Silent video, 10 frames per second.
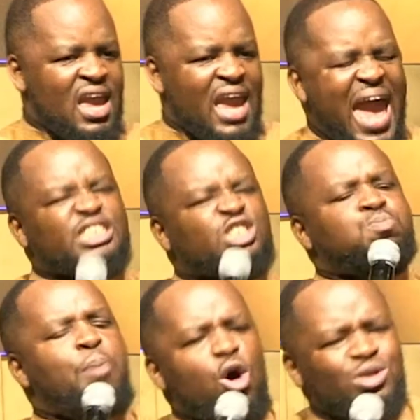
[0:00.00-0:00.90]

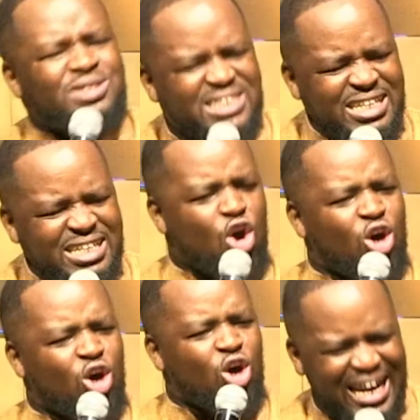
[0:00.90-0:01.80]
Exposing your
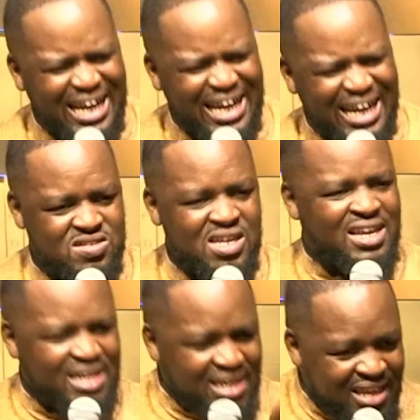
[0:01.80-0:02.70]
talent
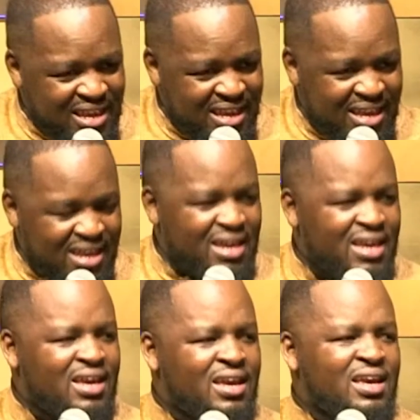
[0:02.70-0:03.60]

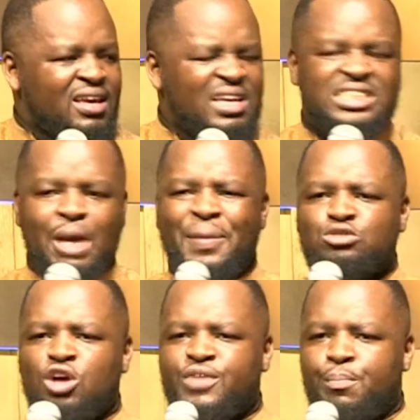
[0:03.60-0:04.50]
is a
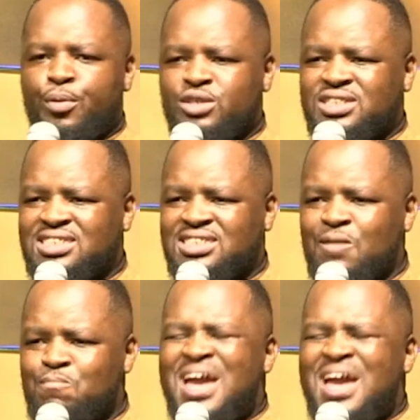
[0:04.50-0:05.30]
part of the process.